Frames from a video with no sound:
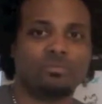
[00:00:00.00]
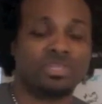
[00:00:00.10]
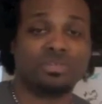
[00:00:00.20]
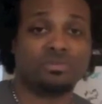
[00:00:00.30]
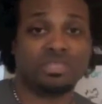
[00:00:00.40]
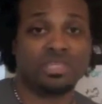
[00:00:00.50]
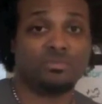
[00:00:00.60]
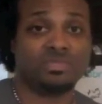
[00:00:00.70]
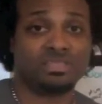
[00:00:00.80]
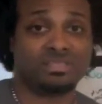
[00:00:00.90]
she
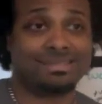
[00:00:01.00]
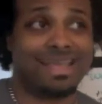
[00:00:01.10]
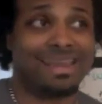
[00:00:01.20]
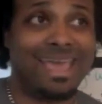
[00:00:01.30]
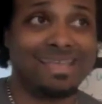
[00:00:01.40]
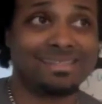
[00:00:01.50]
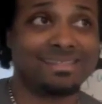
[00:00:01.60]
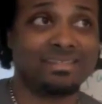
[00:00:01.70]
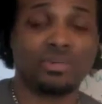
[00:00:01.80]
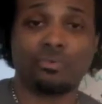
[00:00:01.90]
was kind of
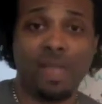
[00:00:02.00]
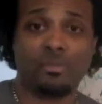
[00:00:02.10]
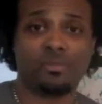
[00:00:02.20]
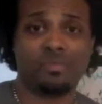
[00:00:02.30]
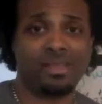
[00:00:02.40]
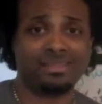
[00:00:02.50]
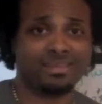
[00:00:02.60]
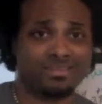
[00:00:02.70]
hesitant to wrap her belly.